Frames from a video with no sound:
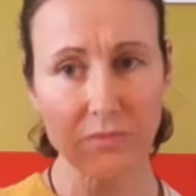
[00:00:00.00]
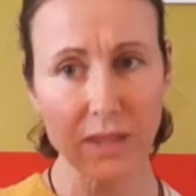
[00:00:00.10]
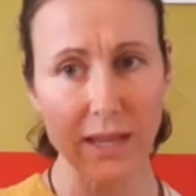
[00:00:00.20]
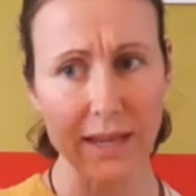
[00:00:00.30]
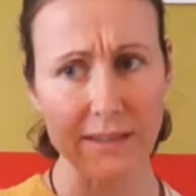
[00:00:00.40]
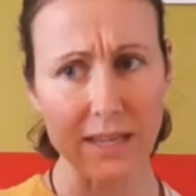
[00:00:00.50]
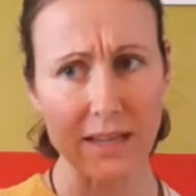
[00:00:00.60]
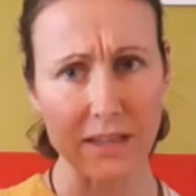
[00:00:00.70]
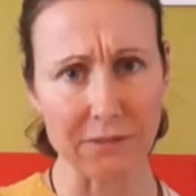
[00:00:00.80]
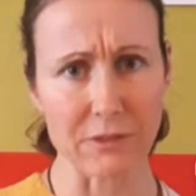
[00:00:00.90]
And
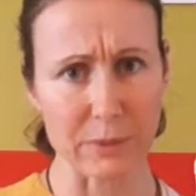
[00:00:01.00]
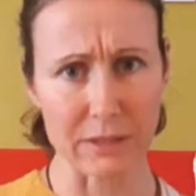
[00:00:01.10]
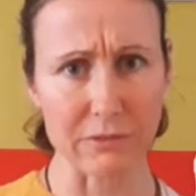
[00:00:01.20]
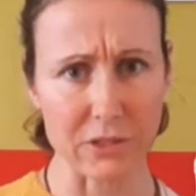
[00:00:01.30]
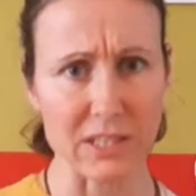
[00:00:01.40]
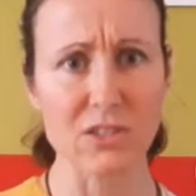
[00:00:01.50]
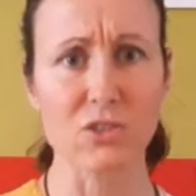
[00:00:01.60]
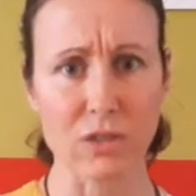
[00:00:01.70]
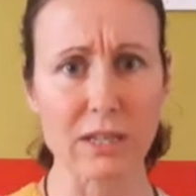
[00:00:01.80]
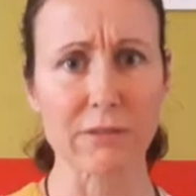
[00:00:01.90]
they've been very
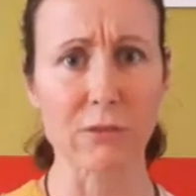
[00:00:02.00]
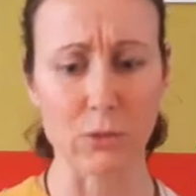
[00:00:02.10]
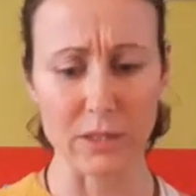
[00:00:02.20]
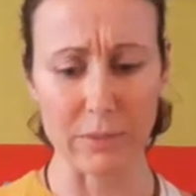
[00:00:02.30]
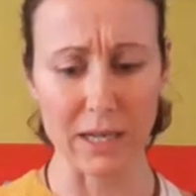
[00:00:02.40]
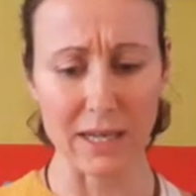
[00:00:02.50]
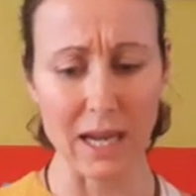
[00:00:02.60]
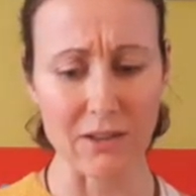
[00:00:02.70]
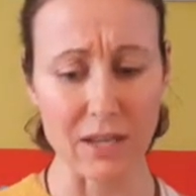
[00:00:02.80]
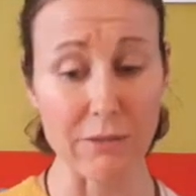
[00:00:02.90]
straightforward about
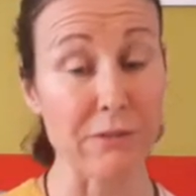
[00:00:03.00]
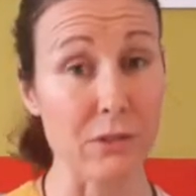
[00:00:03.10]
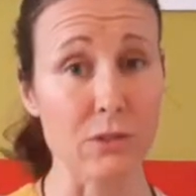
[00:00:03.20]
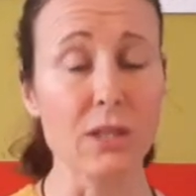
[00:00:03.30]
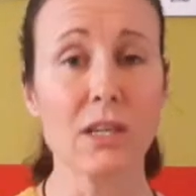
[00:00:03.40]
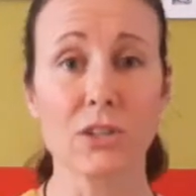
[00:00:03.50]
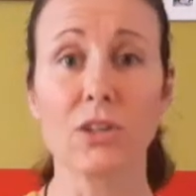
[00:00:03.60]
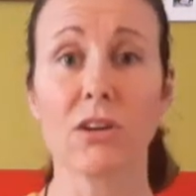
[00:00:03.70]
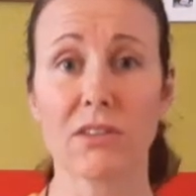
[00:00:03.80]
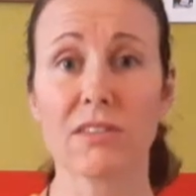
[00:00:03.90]
how they feel,
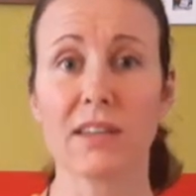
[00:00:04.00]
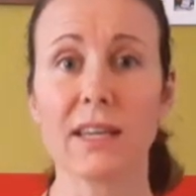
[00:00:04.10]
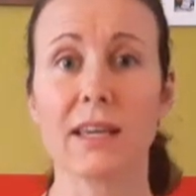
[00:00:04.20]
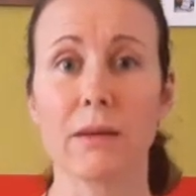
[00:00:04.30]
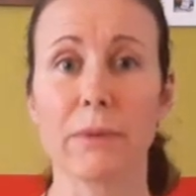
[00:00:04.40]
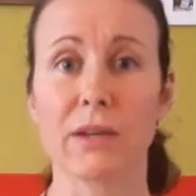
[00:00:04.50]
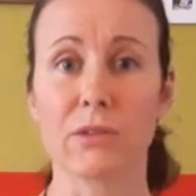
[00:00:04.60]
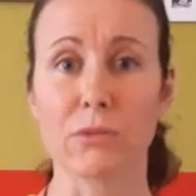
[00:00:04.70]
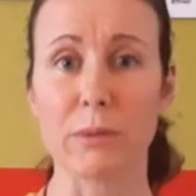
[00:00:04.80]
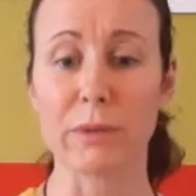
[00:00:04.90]
not thinking about the
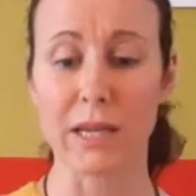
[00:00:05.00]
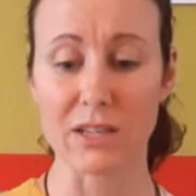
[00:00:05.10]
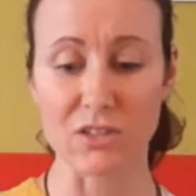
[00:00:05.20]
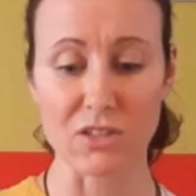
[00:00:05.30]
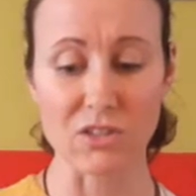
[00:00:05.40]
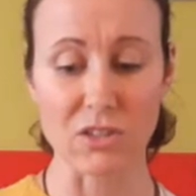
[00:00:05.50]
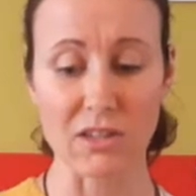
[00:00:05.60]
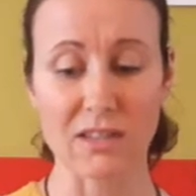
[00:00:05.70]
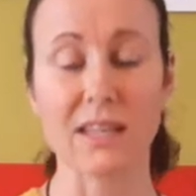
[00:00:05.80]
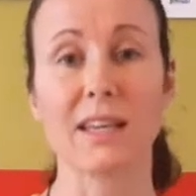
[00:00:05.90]
repercussions, not
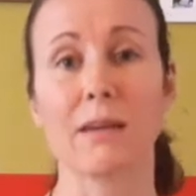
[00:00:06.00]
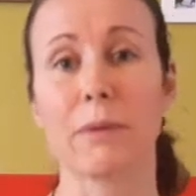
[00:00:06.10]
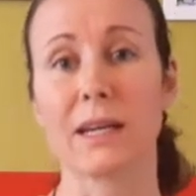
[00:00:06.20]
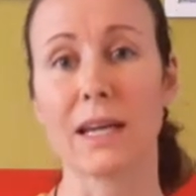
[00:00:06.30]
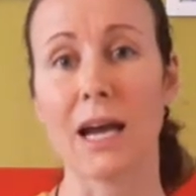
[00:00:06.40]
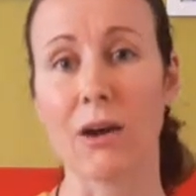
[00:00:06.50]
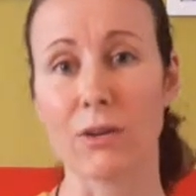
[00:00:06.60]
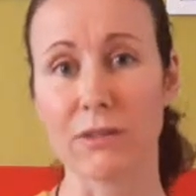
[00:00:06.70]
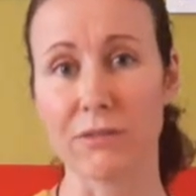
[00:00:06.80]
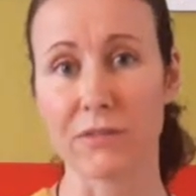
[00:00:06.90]
thinking about how it
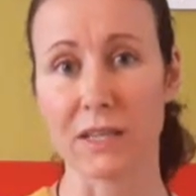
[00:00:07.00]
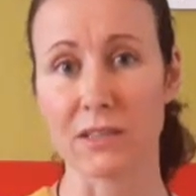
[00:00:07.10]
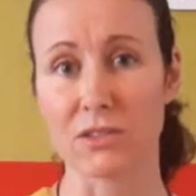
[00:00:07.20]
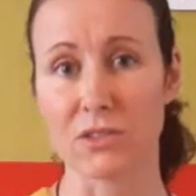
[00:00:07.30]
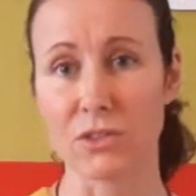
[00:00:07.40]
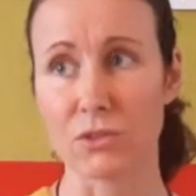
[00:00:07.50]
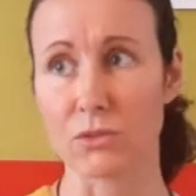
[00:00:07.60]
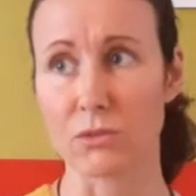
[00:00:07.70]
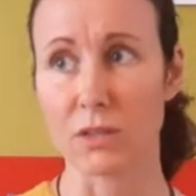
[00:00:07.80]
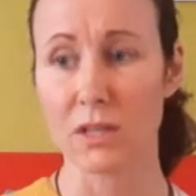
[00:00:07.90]
affects you.
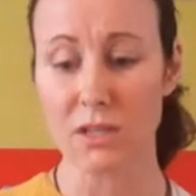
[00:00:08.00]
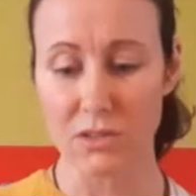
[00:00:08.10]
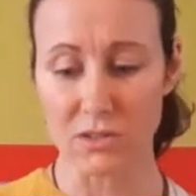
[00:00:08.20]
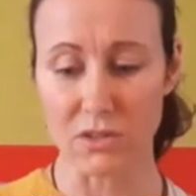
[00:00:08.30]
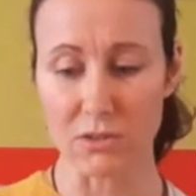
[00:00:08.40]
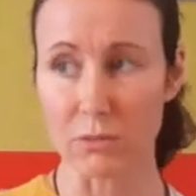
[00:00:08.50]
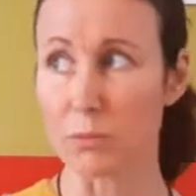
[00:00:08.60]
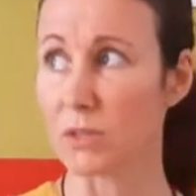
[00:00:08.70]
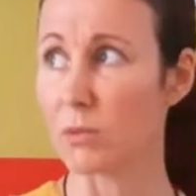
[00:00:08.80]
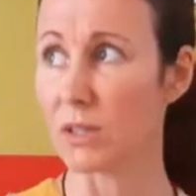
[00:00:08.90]
So
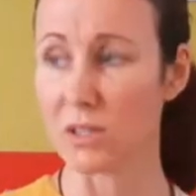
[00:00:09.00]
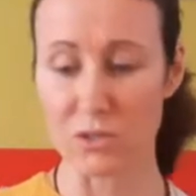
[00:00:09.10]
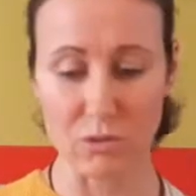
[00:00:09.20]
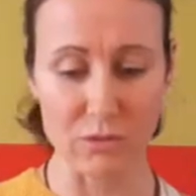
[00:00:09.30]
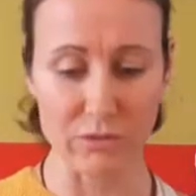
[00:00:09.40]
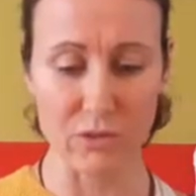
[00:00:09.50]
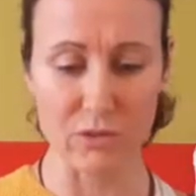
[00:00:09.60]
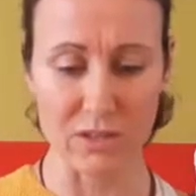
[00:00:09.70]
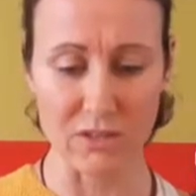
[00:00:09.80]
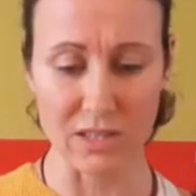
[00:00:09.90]
between the two of you,
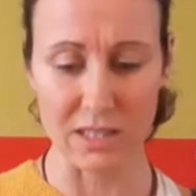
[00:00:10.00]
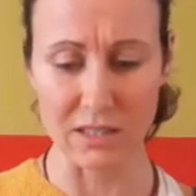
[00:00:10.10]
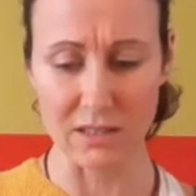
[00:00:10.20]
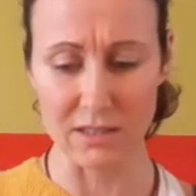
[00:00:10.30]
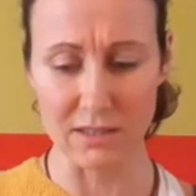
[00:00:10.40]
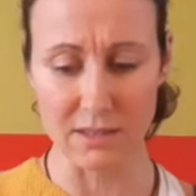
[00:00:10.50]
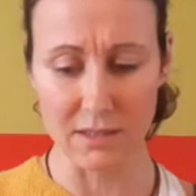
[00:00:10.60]
there is